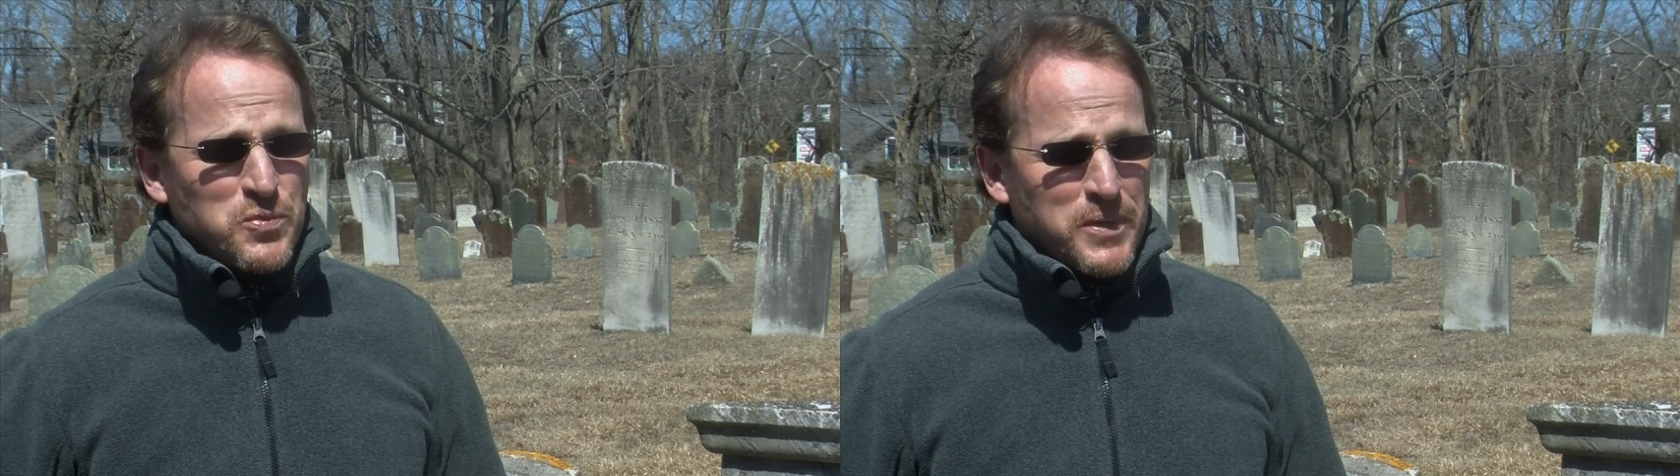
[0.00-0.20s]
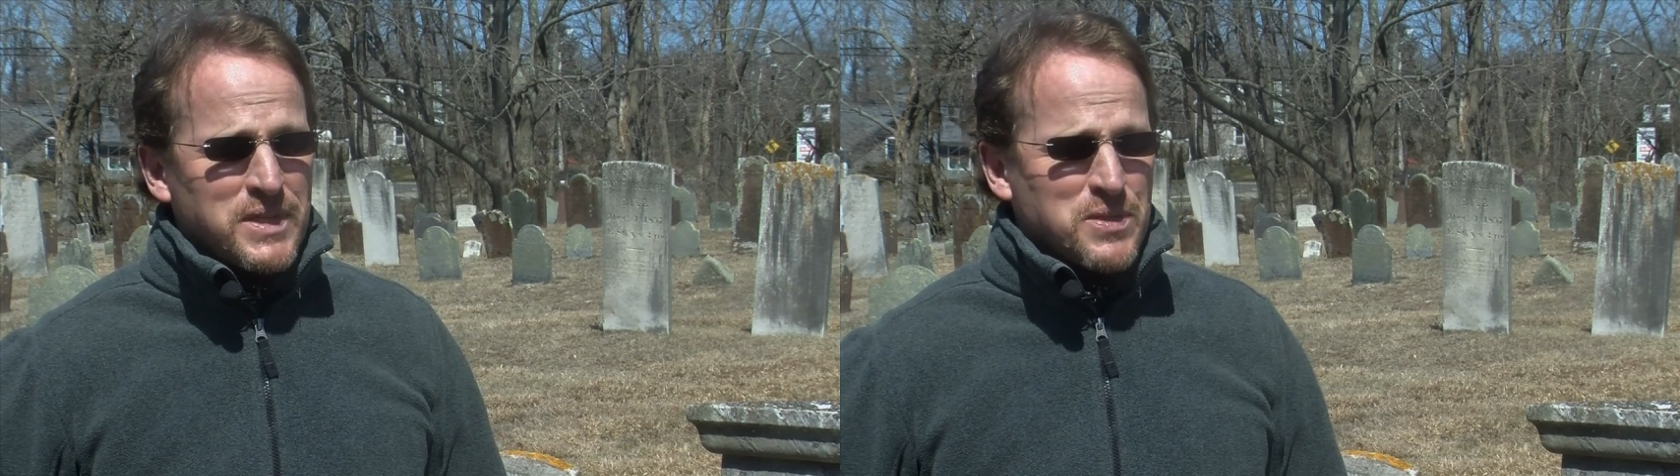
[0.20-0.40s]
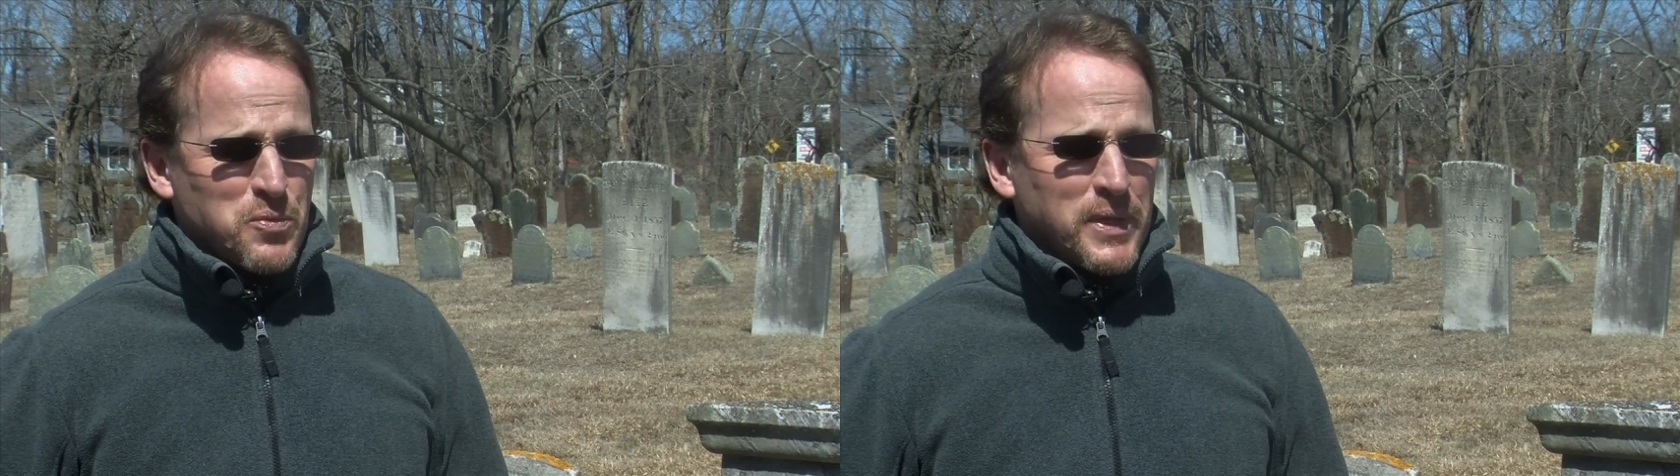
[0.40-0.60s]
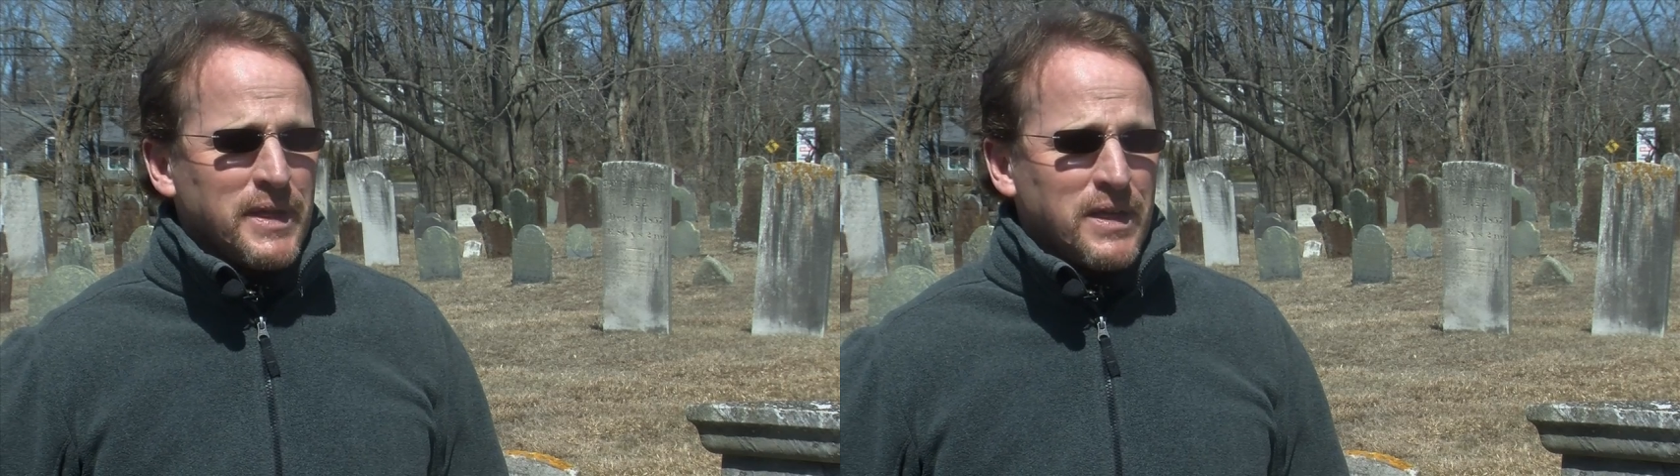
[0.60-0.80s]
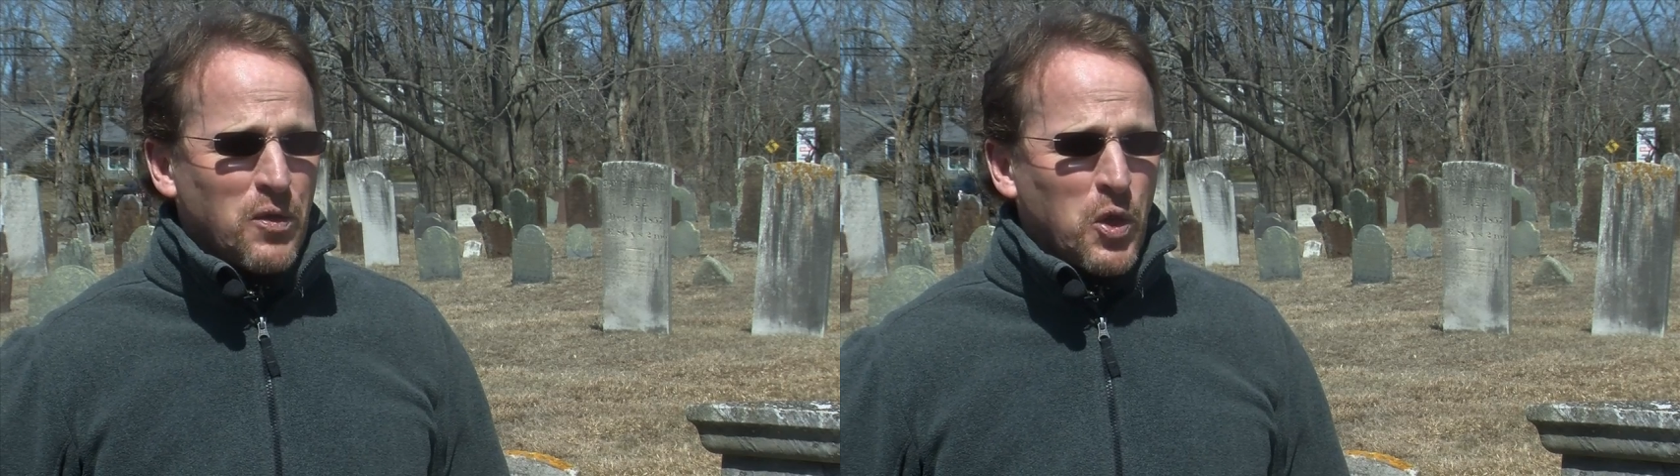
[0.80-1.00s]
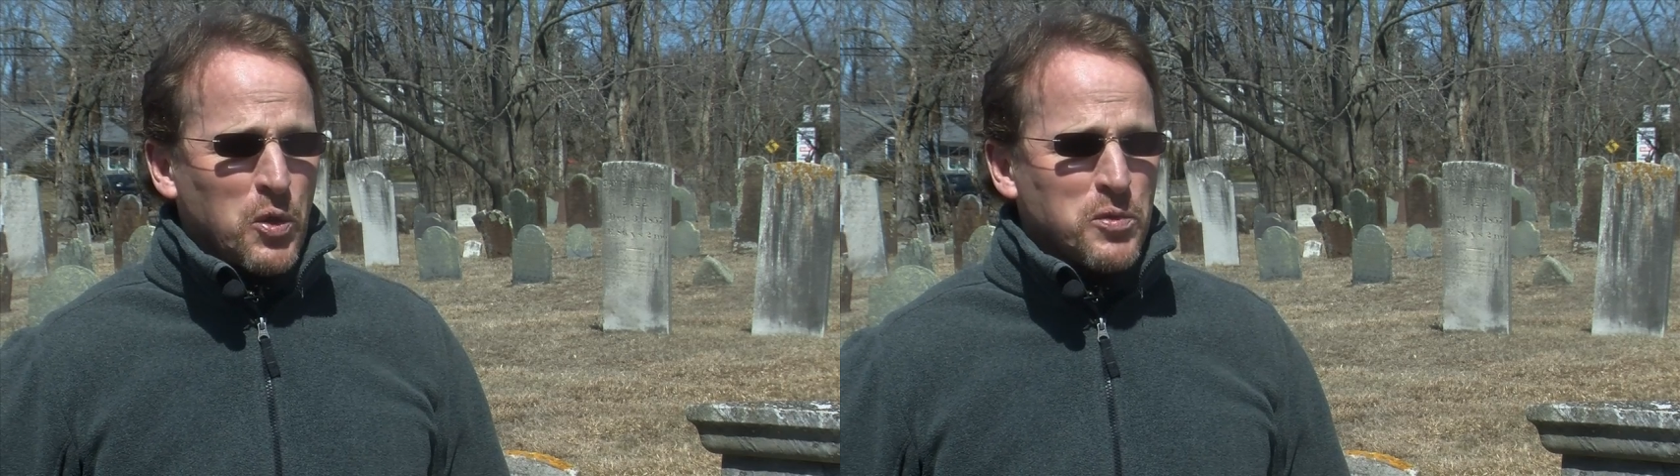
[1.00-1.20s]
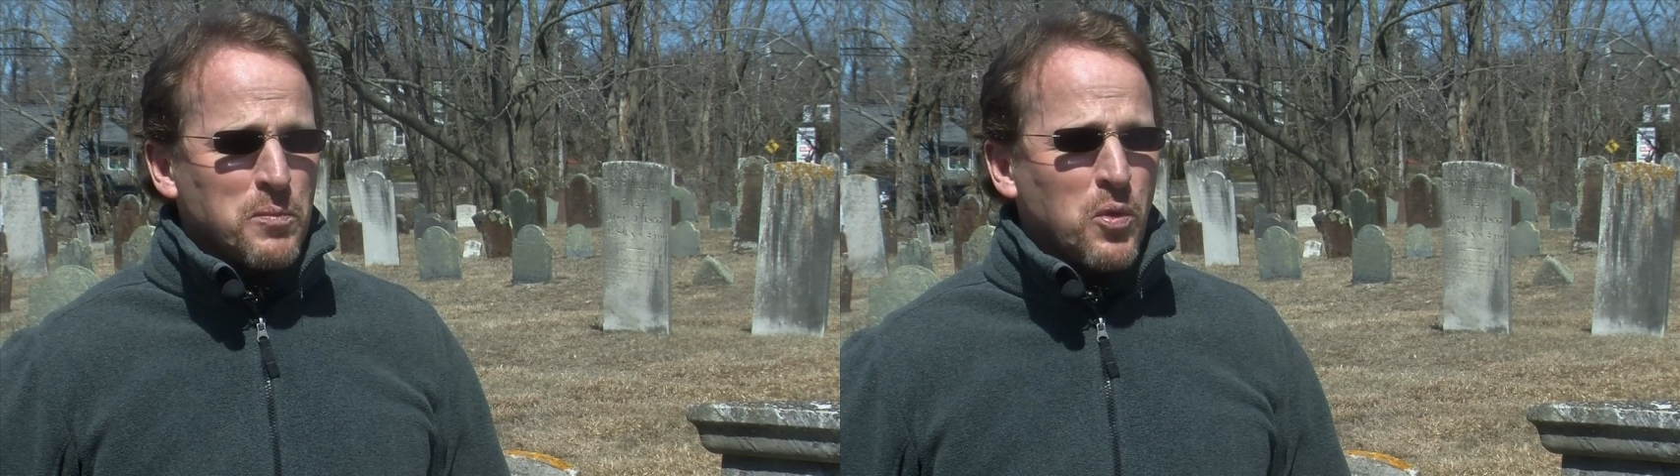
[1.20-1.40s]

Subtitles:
which really are the